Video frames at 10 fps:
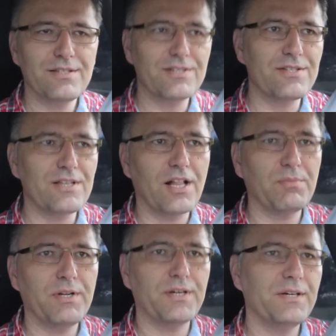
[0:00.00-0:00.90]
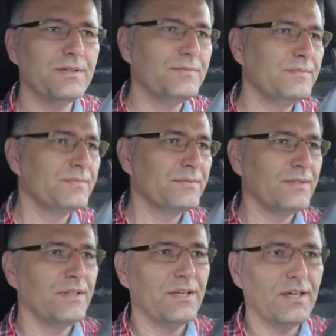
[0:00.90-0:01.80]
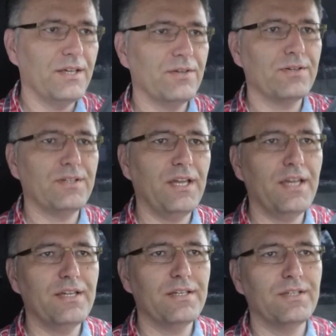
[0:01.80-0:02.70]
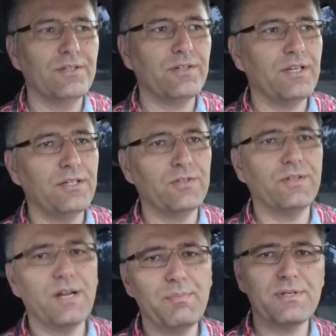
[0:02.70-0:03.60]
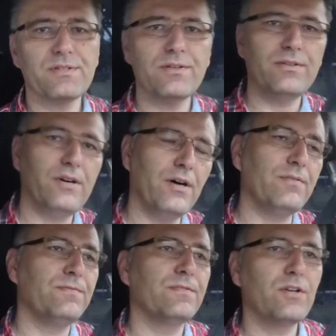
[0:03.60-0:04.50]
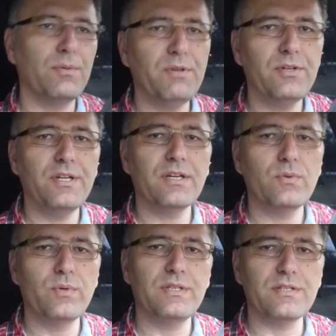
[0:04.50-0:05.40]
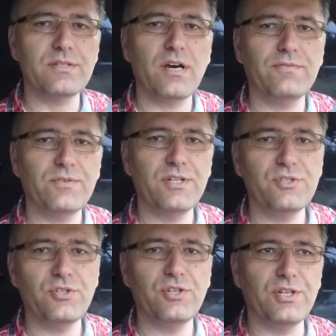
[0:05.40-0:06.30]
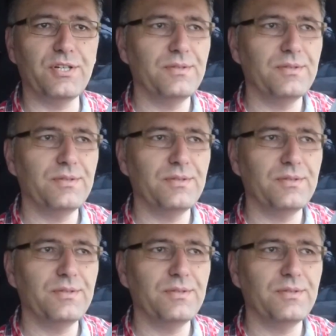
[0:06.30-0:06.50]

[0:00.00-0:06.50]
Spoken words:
This is Almir. Another day, another episode of Commuting with a Software Engineer.